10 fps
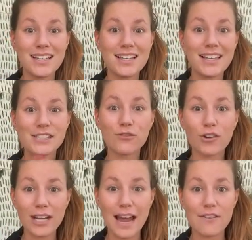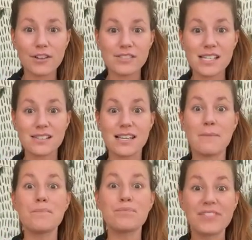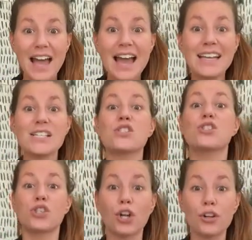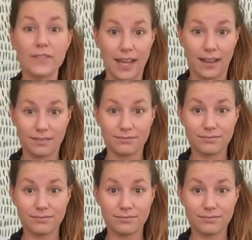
gets free and half off Scentsy. That is serving.